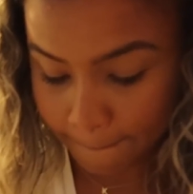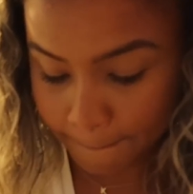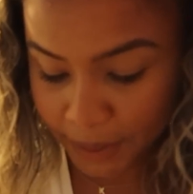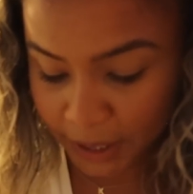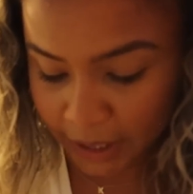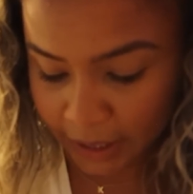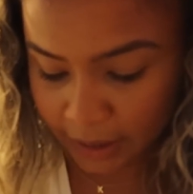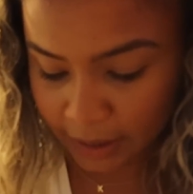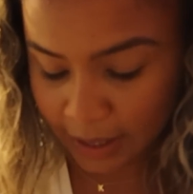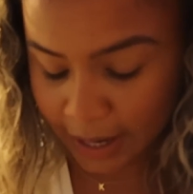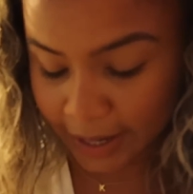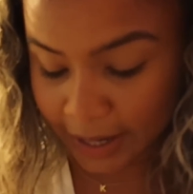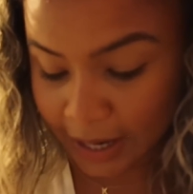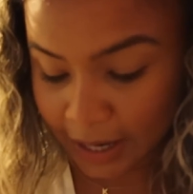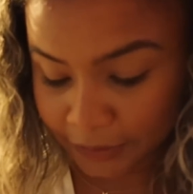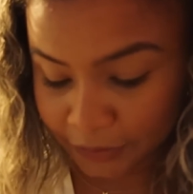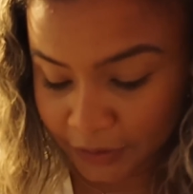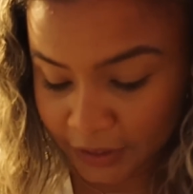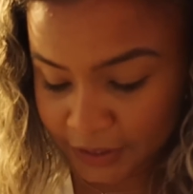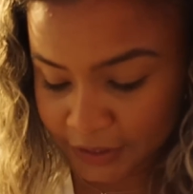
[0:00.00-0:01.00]
But I
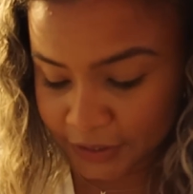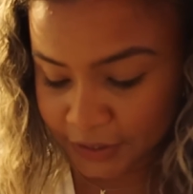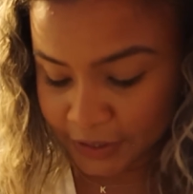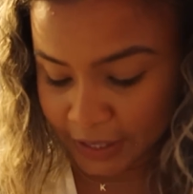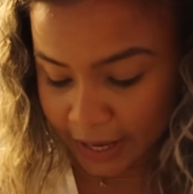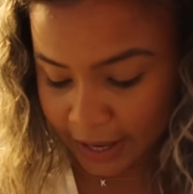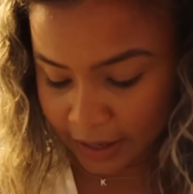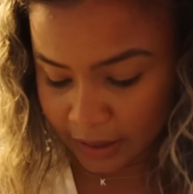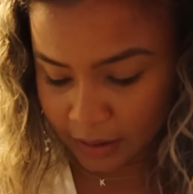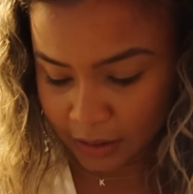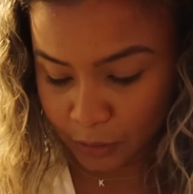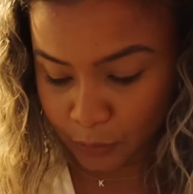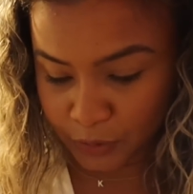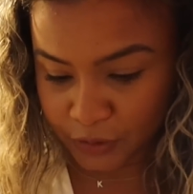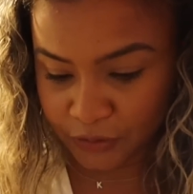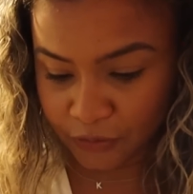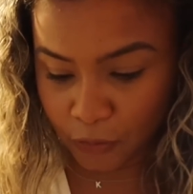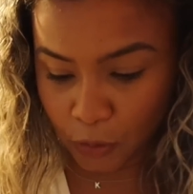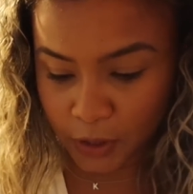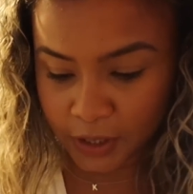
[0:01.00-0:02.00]
got this set, it
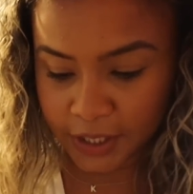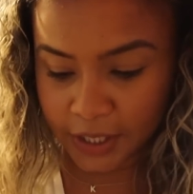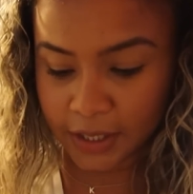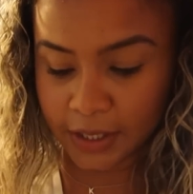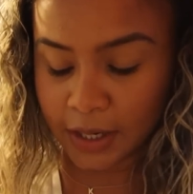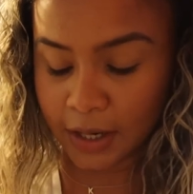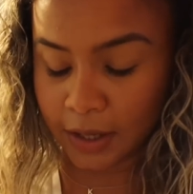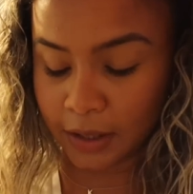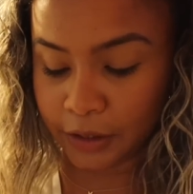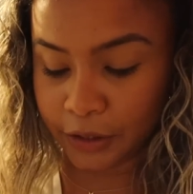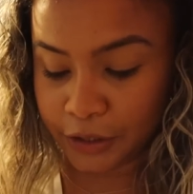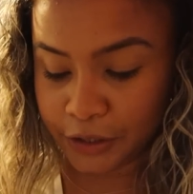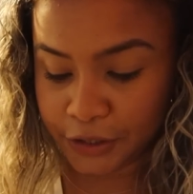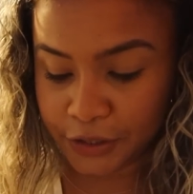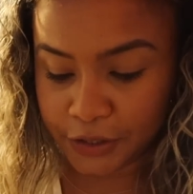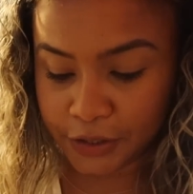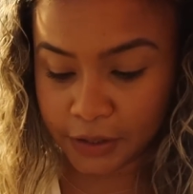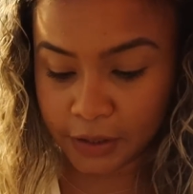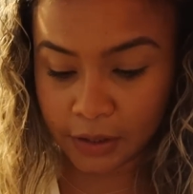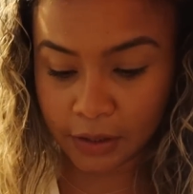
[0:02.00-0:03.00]
was $14.
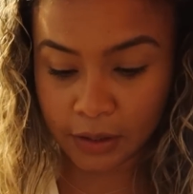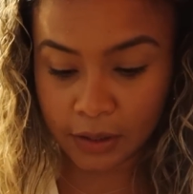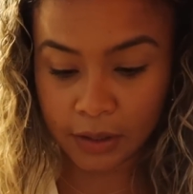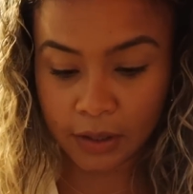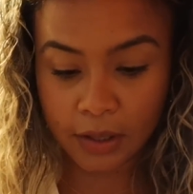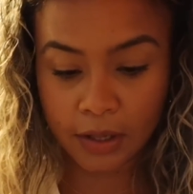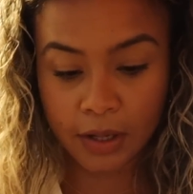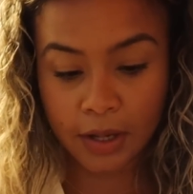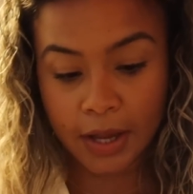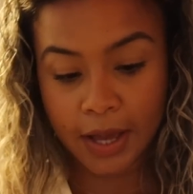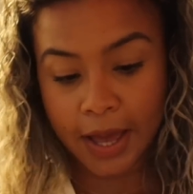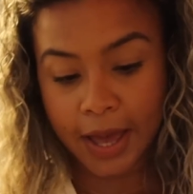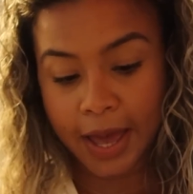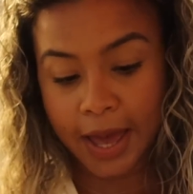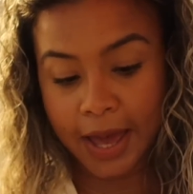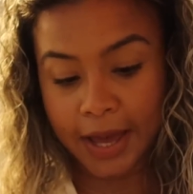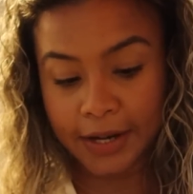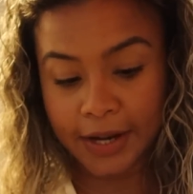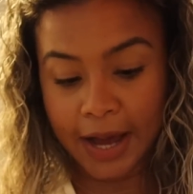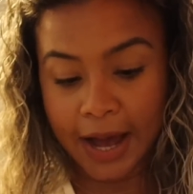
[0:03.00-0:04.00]

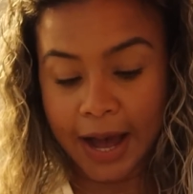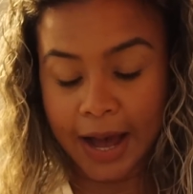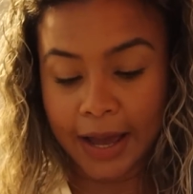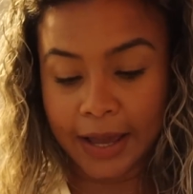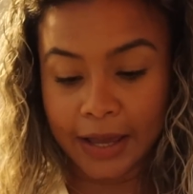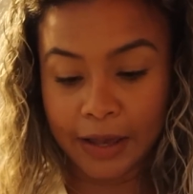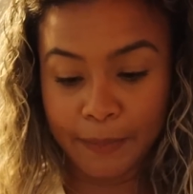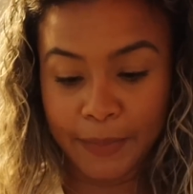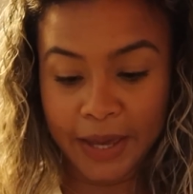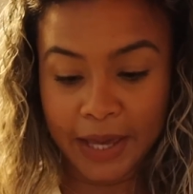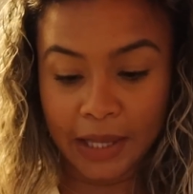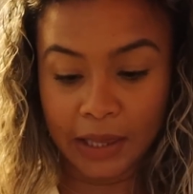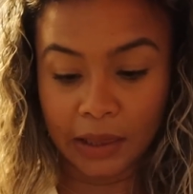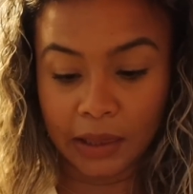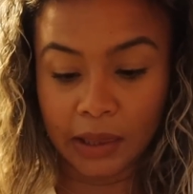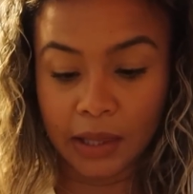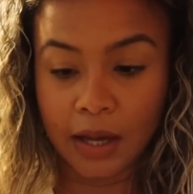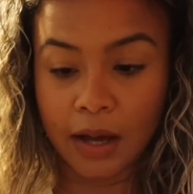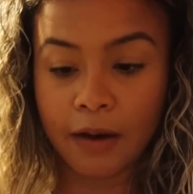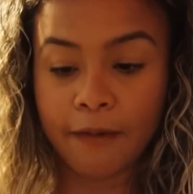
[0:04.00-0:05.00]
And I am
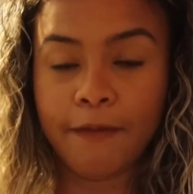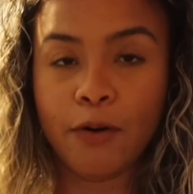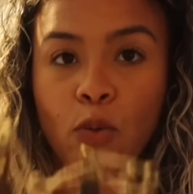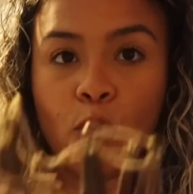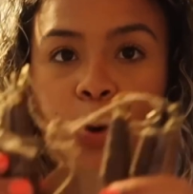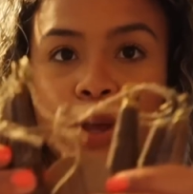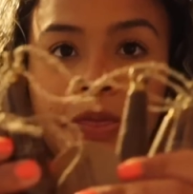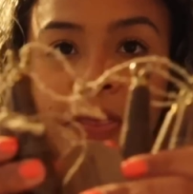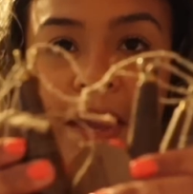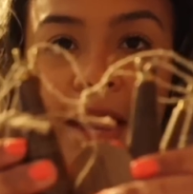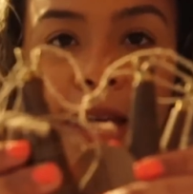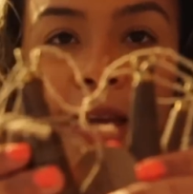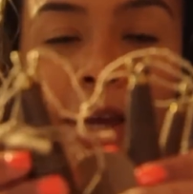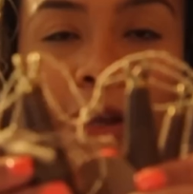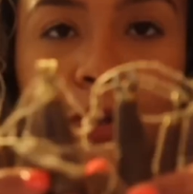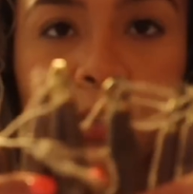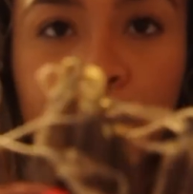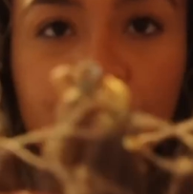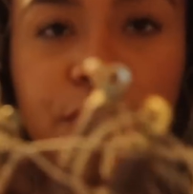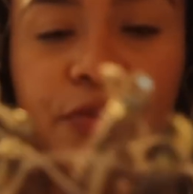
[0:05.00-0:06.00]
in love with the
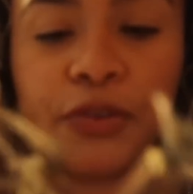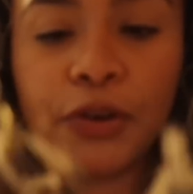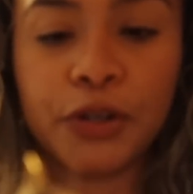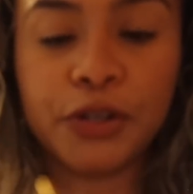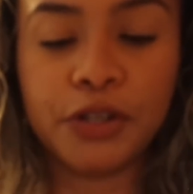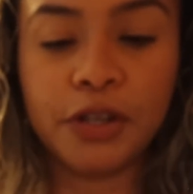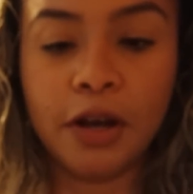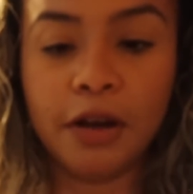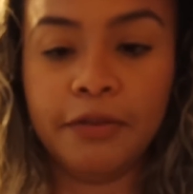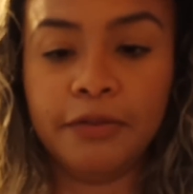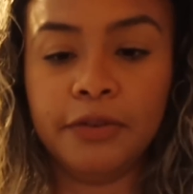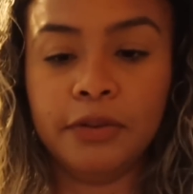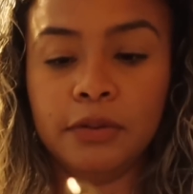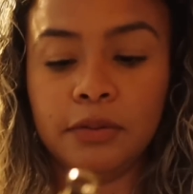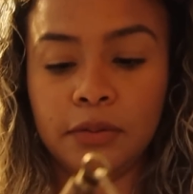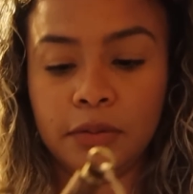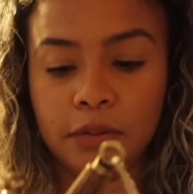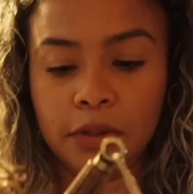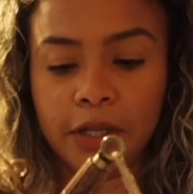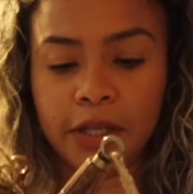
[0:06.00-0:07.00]
handles, first off.
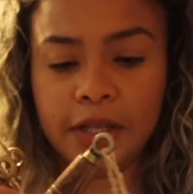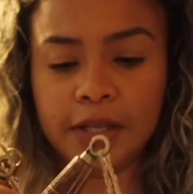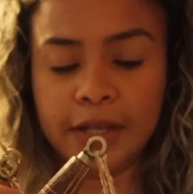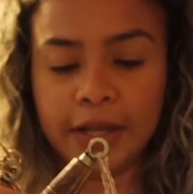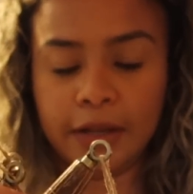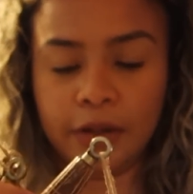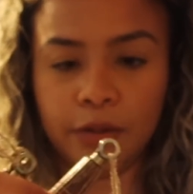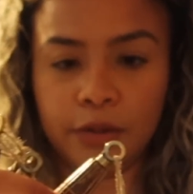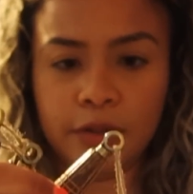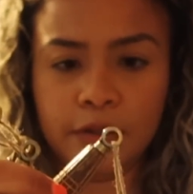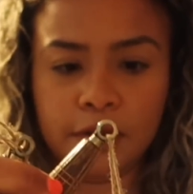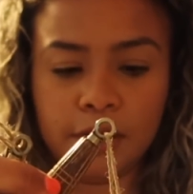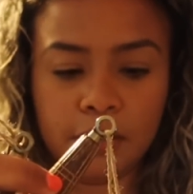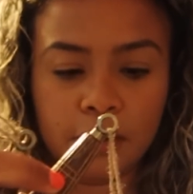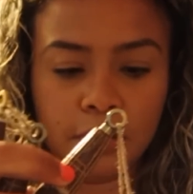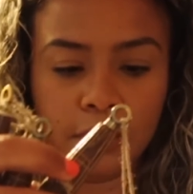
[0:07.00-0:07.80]
Look at these handles.